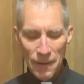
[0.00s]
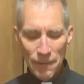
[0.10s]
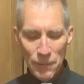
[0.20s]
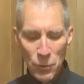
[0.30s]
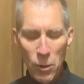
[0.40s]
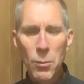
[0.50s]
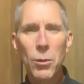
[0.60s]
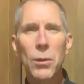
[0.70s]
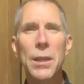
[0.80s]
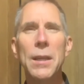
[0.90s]

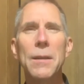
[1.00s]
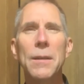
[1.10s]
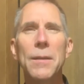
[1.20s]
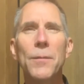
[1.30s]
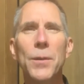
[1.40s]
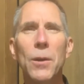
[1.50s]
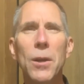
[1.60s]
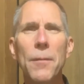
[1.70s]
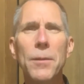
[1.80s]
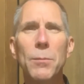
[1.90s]
normally feel
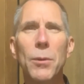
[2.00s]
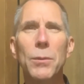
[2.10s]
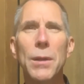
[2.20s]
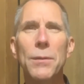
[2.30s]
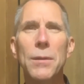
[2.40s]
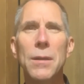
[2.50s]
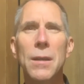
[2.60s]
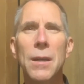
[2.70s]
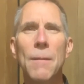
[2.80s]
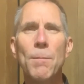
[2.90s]
comfortable with.
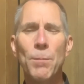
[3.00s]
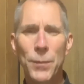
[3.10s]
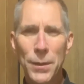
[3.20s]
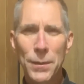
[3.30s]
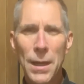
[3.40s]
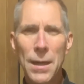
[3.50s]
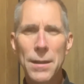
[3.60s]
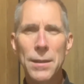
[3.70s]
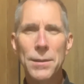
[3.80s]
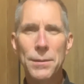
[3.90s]
And that
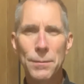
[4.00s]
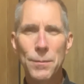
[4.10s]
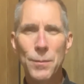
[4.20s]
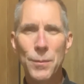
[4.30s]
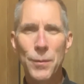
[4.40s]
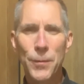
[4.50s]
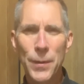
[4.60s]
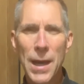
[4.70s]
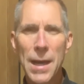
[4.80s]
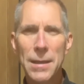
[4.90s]
is the
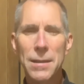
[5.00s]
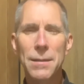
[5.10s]
fact